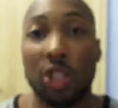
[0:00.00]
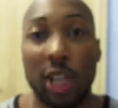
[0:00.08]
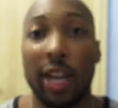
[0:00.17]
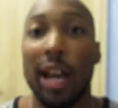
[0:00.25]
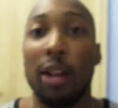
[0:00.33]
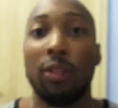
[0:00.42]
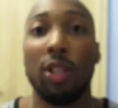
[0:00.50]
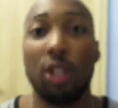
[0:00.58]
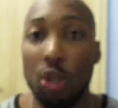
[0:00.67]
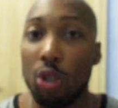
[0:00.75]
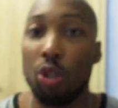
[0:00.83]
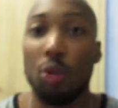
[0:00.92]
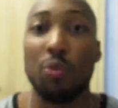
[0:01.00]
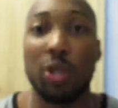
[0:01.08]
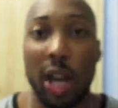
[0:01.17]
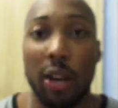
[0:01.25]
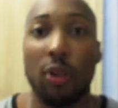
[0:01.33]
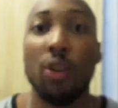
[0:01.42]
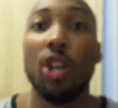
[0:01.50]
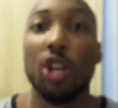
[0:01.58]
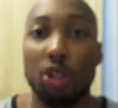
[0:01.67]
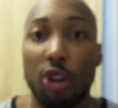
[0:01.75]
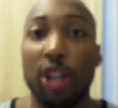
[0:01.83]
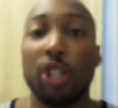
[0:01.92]
Check out the YouTube channel,
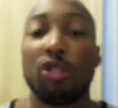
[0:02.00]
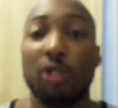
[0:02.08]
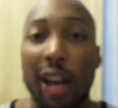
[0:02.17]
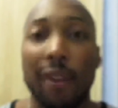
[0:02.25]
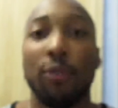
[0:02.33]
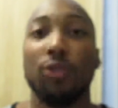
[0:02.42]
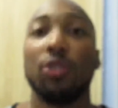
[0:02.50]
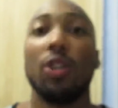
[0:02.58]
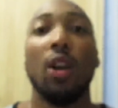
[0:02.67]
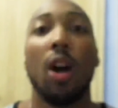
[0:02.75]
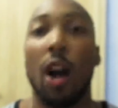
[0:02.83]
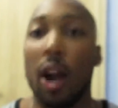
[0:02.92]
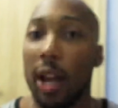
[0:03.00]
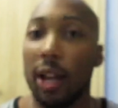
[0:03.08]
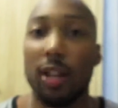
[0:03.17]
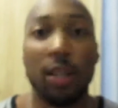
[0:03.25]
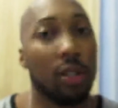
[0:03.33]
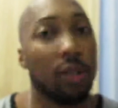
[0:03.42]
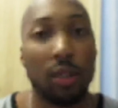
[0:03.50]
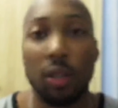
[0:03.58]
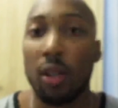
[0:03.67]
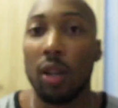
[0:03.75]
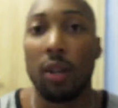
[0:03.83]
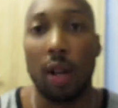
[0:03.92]
Trey's Travels. All right,
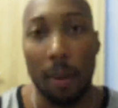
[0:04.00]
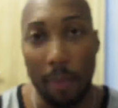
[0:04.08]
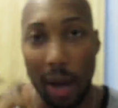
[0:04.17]
I'm